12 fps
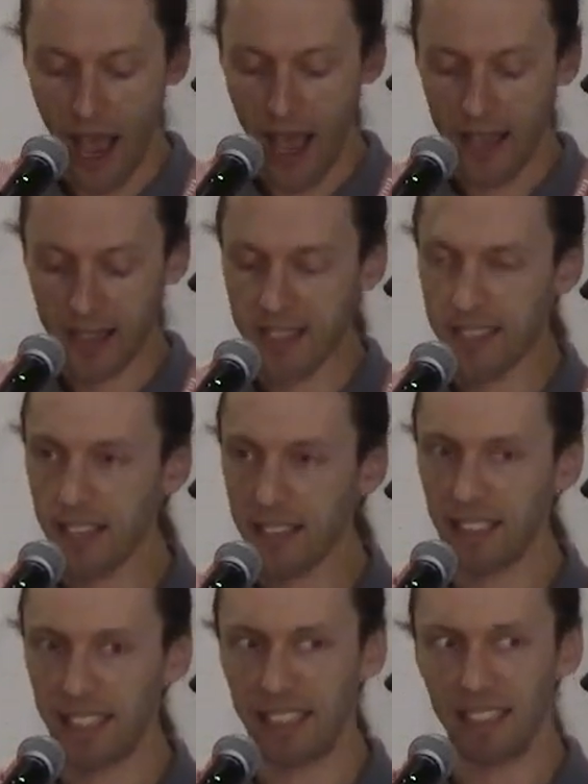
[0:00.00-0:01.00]
And
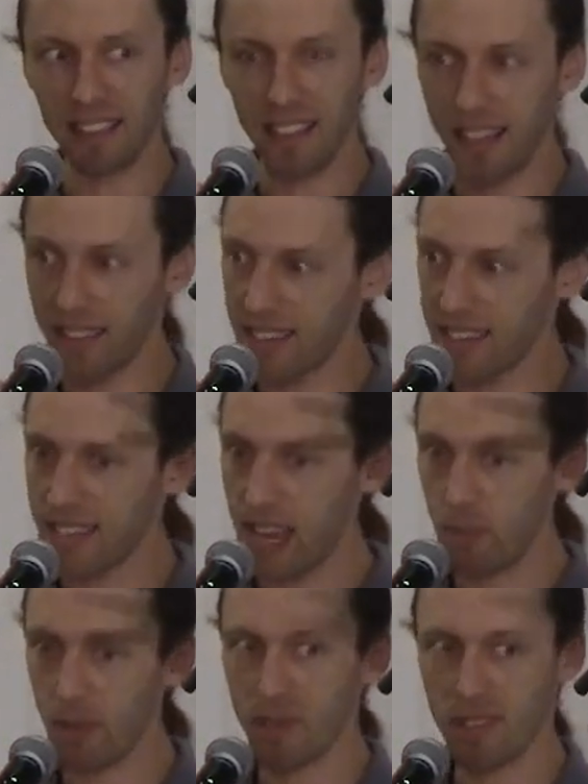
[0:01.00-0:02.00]
suddenly, like the
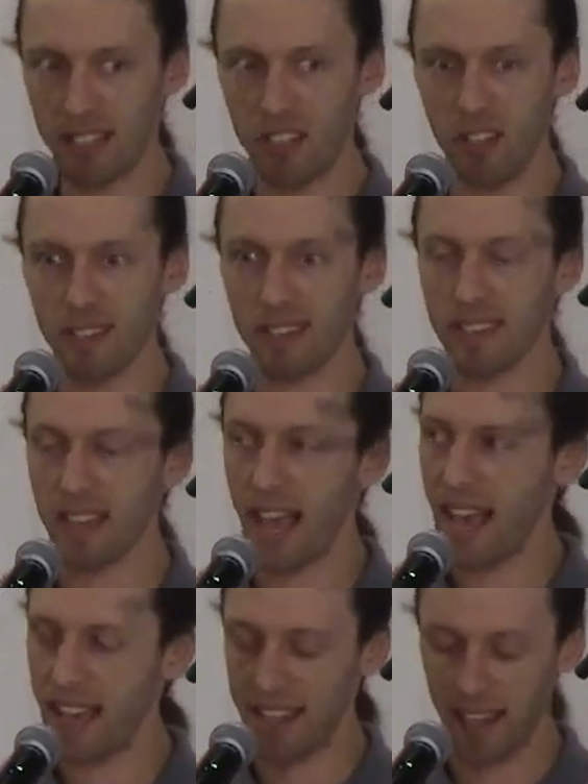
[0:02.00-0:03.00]
disciples, like Jesus, I
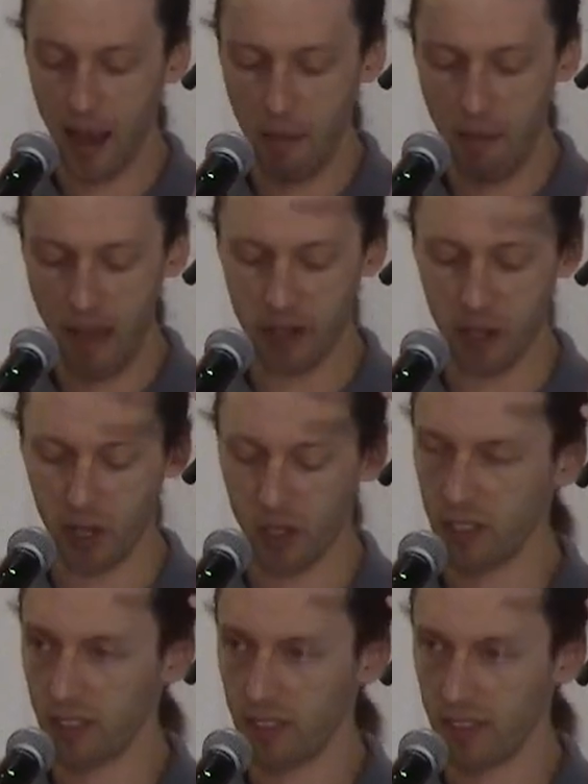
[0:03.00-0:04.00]
had a
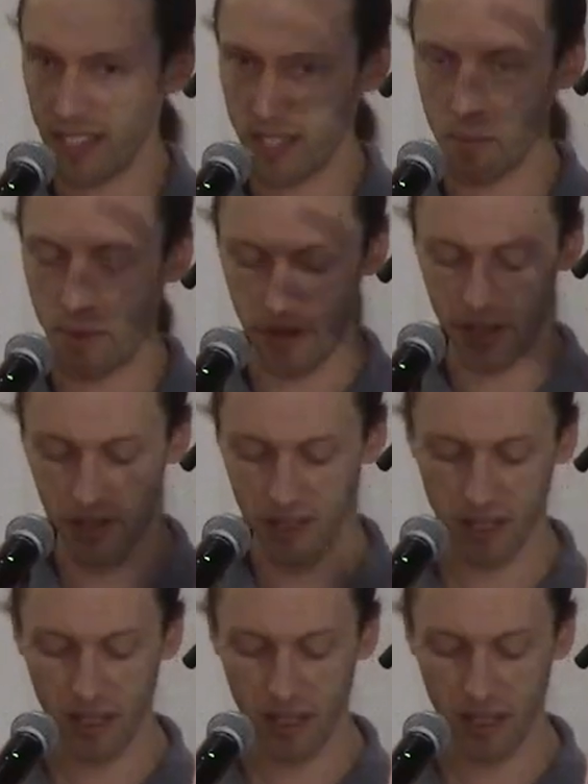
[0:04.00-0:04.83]
magical experience.